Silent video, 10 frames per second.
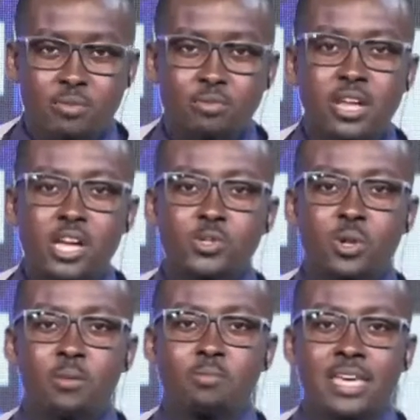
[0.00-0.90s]

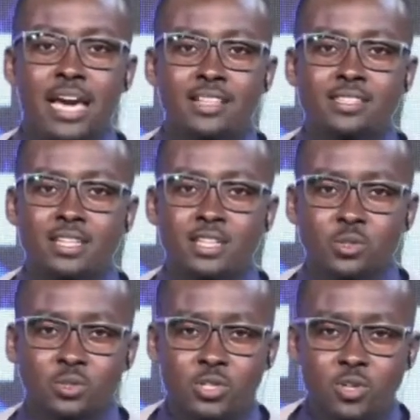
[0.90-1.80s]
Prudential PLC,
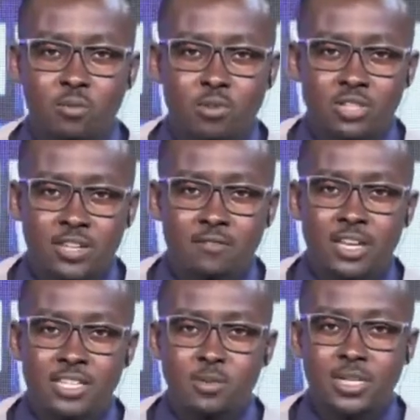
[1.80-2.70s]
through its community
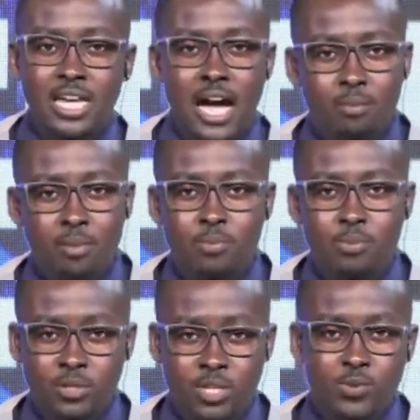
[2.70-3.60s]
investment arm,
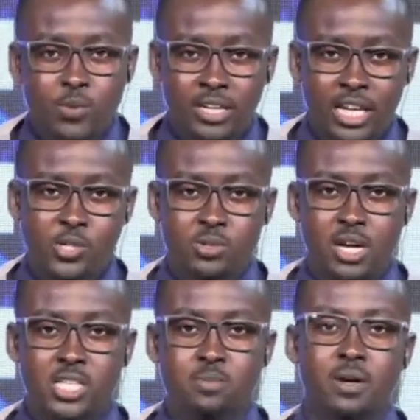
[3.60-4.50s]
Prudence Foundation,
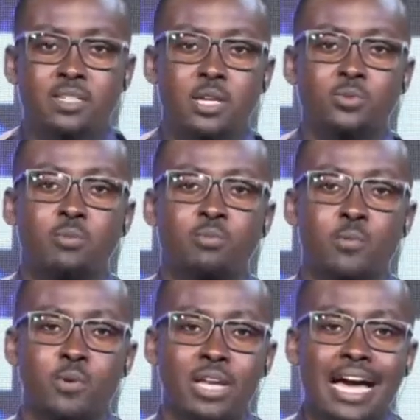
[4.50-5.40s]
has partnered the
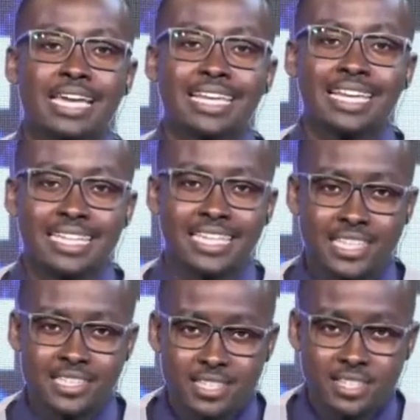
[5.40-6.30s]
popular Akili
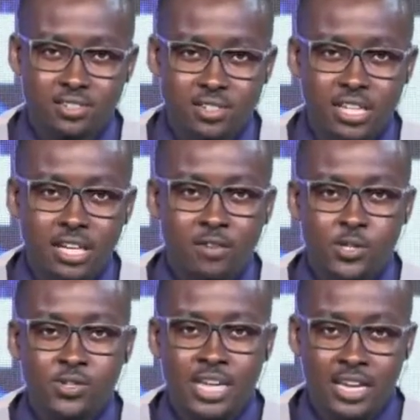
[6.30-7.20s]
Kids Children
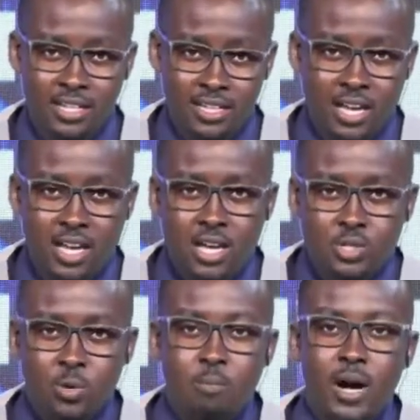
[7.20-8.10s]
Television channel
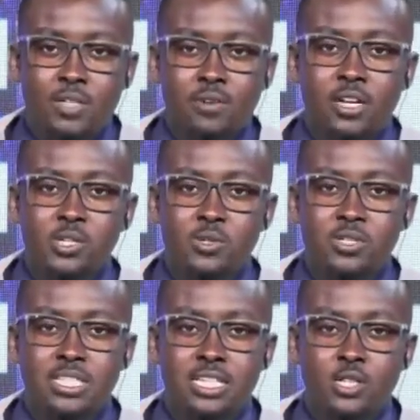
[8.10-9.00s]
to impart financial
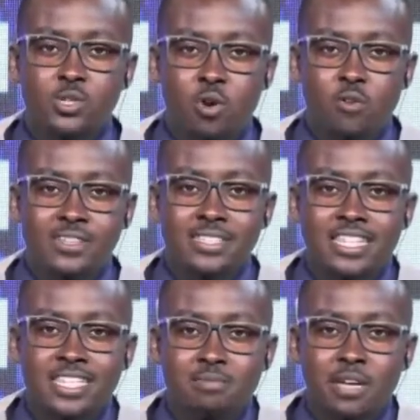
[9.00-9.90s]
skills to over
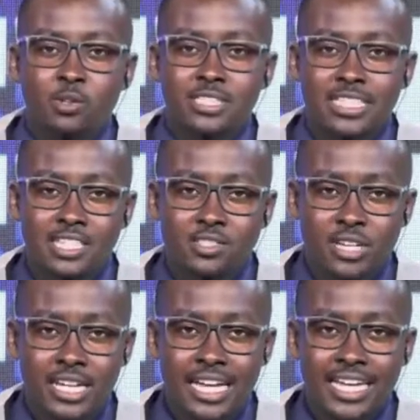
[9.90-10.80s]
6 million
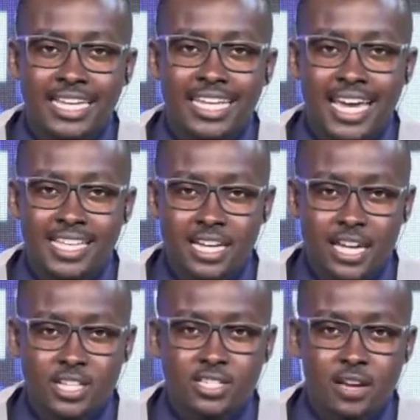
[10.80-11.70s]
children in Kenya
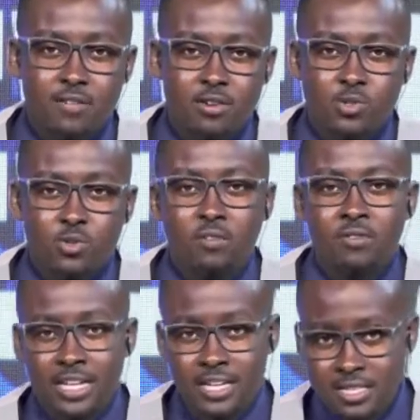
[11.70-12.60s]
aged 7 to 12
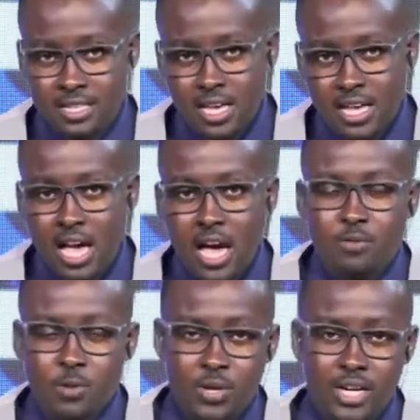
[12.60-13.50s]
years
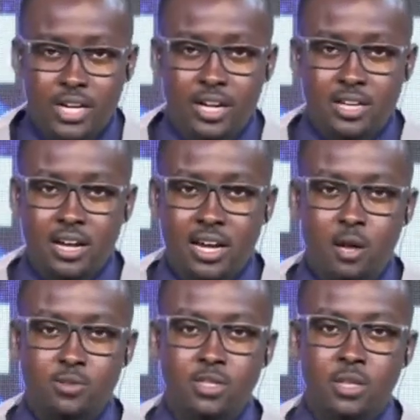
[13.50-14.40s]
every week.
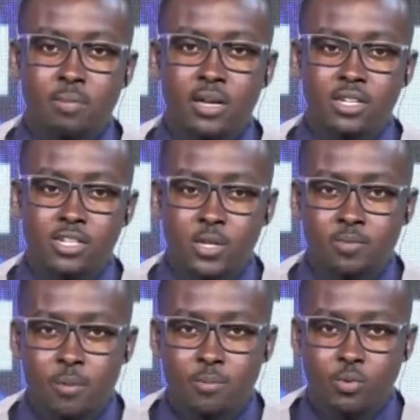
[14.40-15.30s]
Announcing the
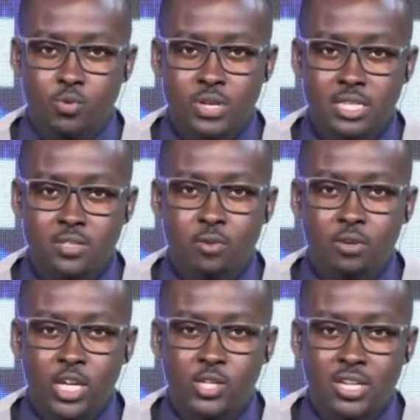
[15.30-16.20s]
partnership, Prudence
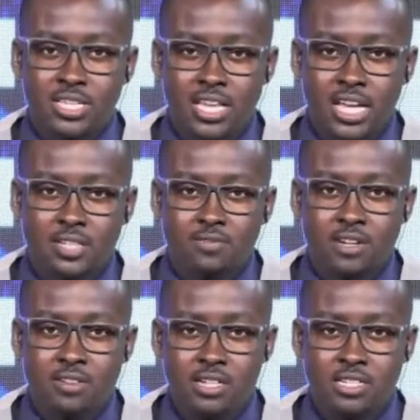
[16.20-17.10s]
Foundation Executive
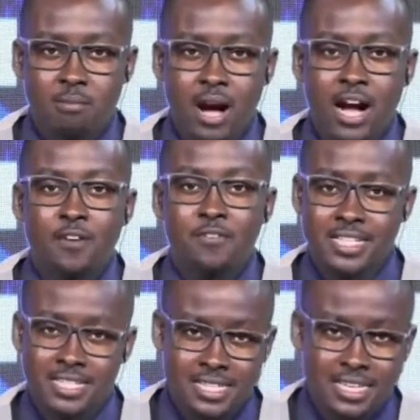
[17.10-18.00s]
Director Marc
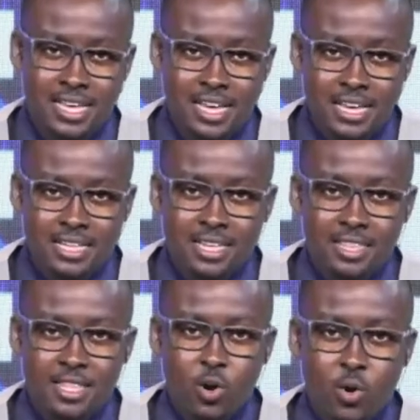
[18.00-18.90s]
Fancy
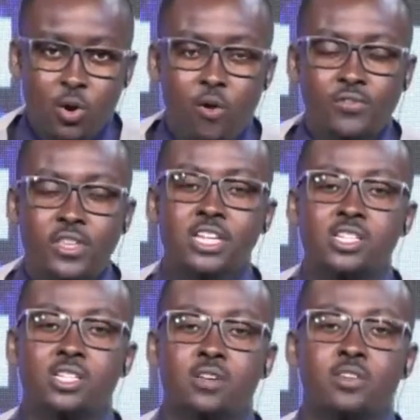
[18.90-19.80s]
said the goal of the
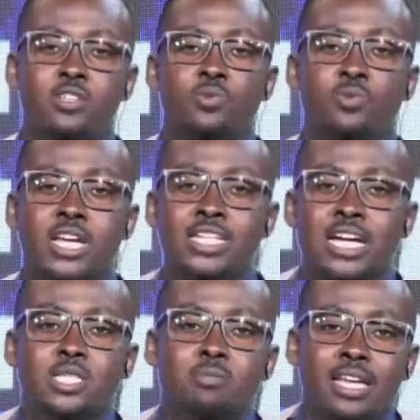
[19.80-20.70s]
initiative is to reach
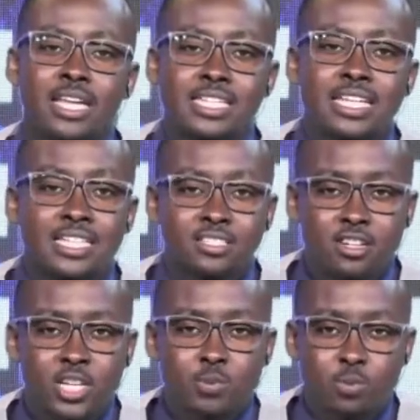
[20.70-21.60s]
as many
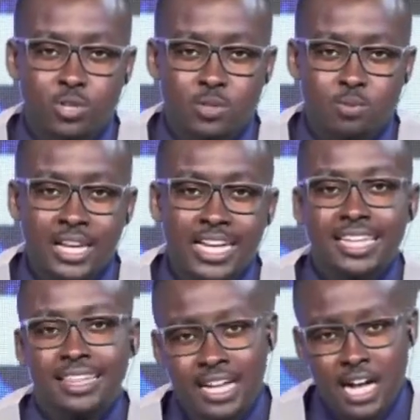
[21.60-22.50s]
children as possible
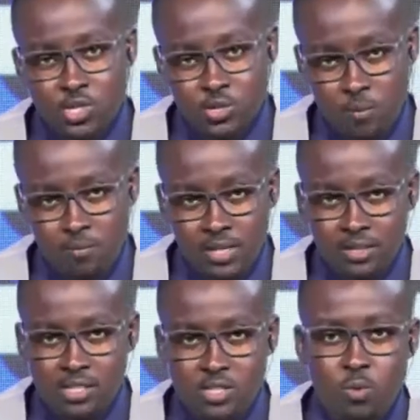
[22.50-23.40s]
in the country.
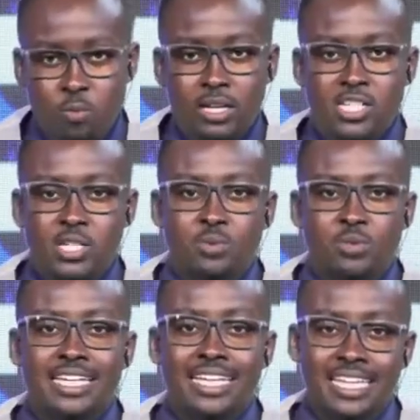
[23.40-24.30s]
This new partnership
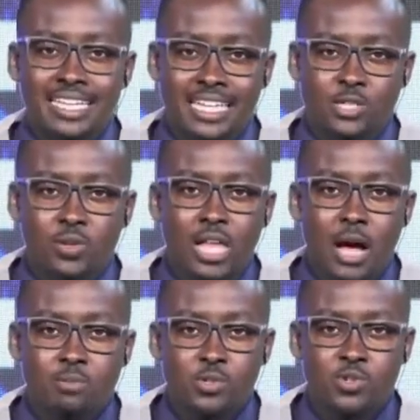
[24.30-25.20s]
with Akili Kids will
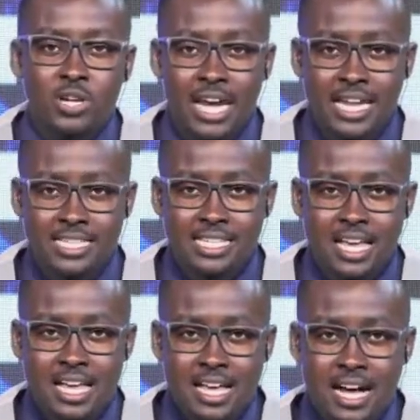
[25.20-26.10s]
help socialize
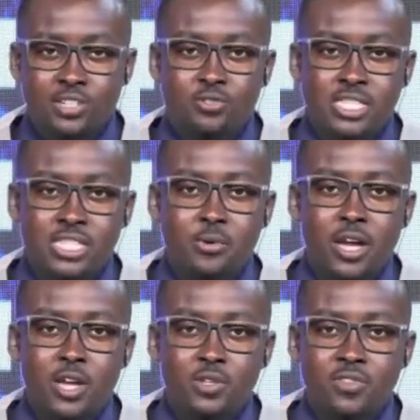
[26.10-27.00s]
and raise
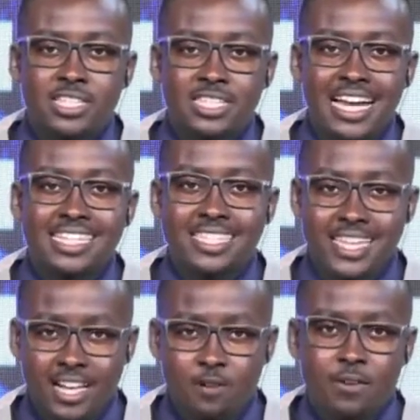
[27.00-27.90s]
awareness of the
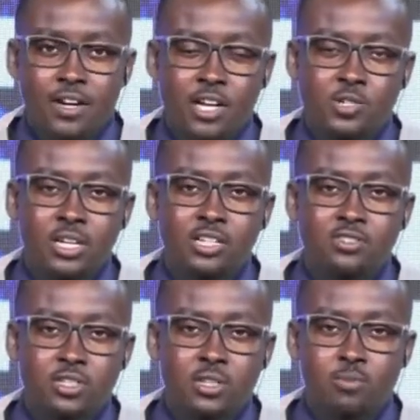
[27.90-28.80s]
Cha-Ching Financial
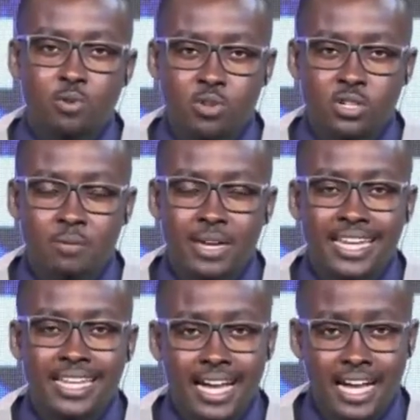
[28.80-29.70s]
Literacy Program
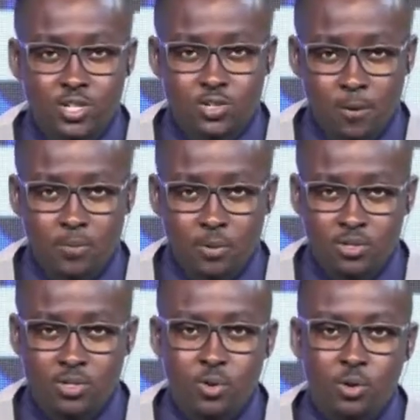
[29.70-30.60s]
in the country,
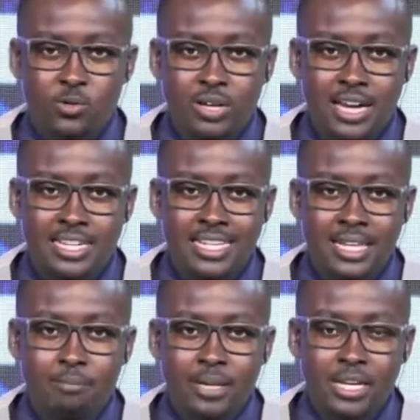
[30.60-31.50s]
which is also
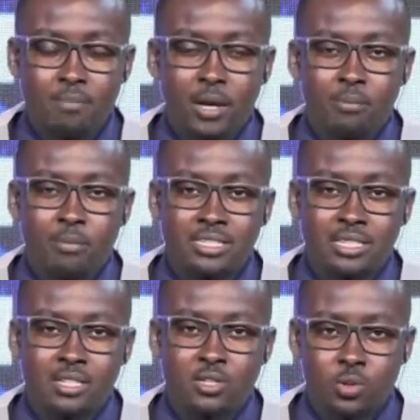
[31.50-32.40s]
currently being
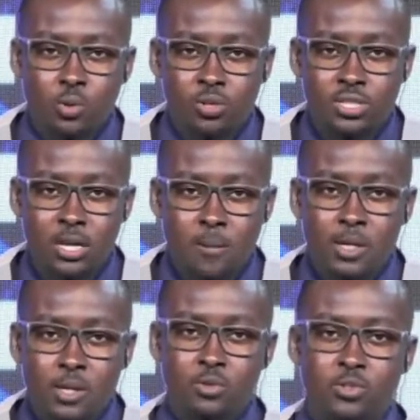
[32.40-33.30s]
implemented in schools
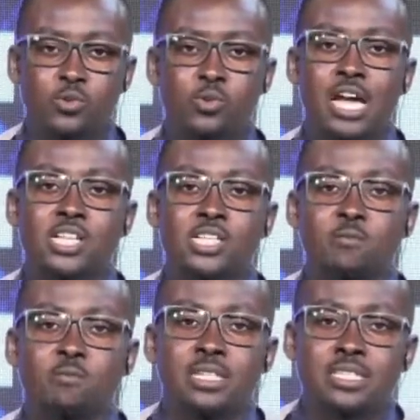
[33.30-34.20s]
with Junior
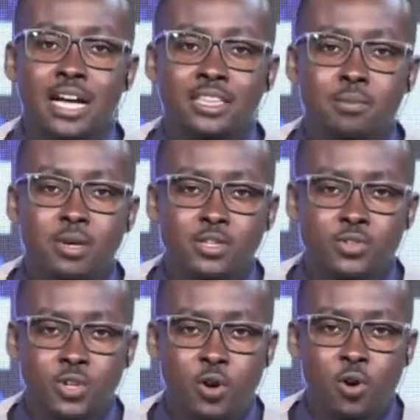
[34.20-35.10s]
Achievement and the
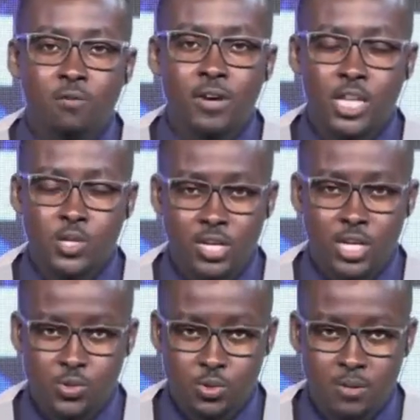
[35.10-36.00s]
Ministry of
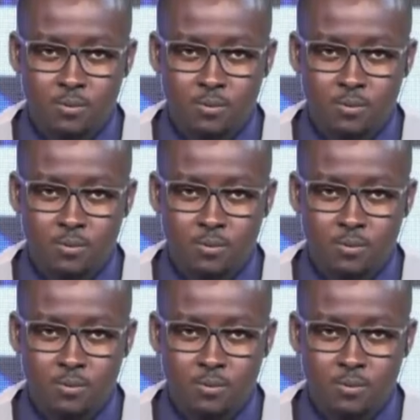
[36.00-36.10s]
Education.